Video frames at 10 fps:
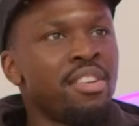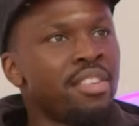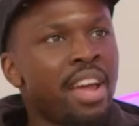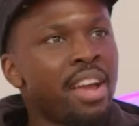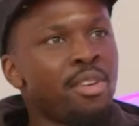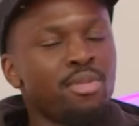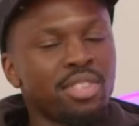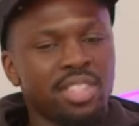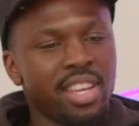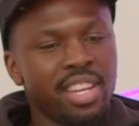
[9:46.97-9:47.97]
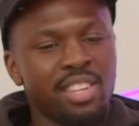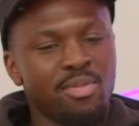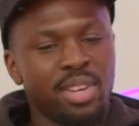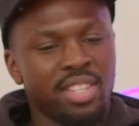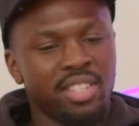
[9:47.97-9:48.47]
Like, it wasn't any
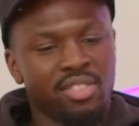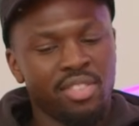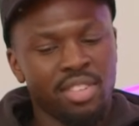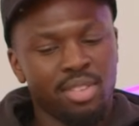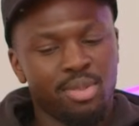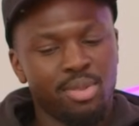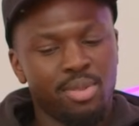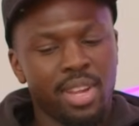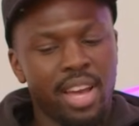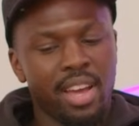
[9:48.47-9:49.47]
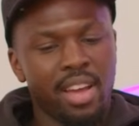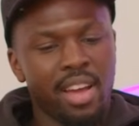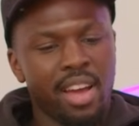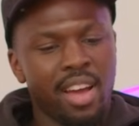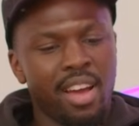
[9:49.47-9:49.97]
wedding stress at all. Like,
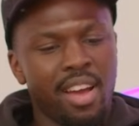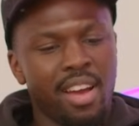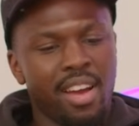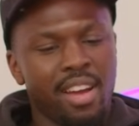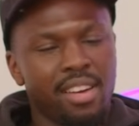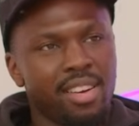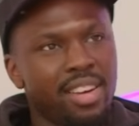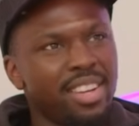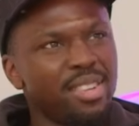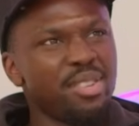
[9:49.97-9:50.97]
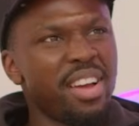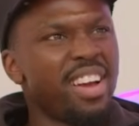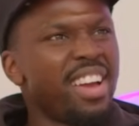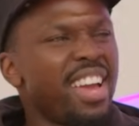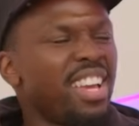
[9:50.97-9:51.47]
I don't know.
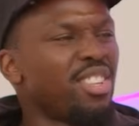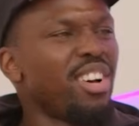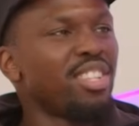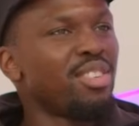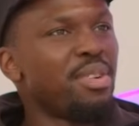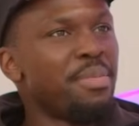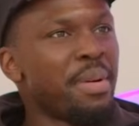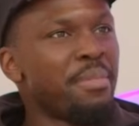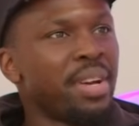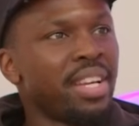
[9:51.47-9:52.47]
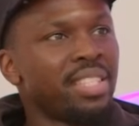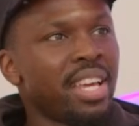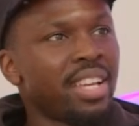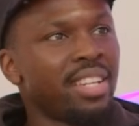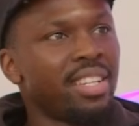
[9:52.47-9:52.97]
It's hard to remember
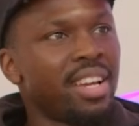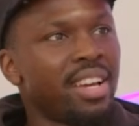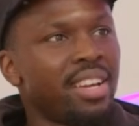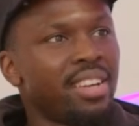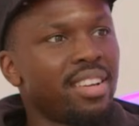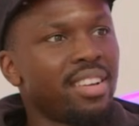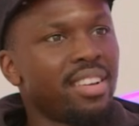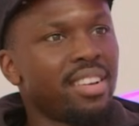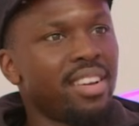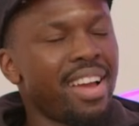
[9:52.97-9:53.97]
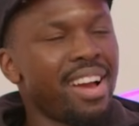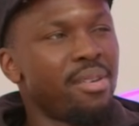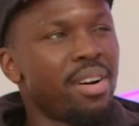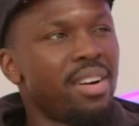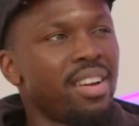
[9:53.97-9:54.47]
exactly like
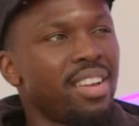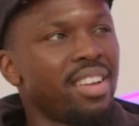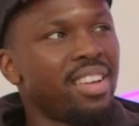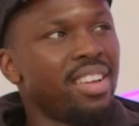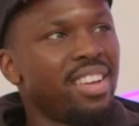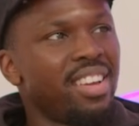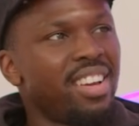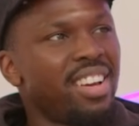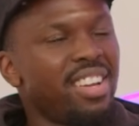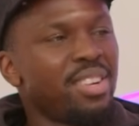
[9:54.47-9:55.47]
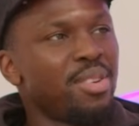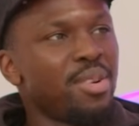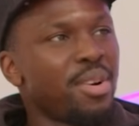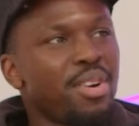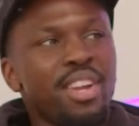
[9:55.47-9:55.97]
how I don't
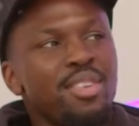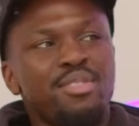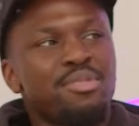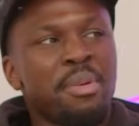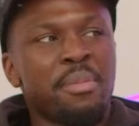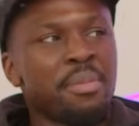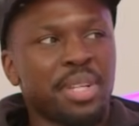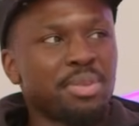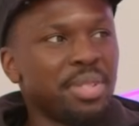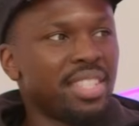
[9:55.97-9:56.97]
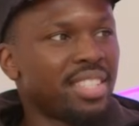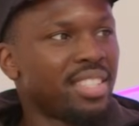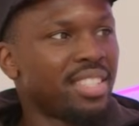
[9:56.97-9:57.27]
know, because I don't even remember my tweets.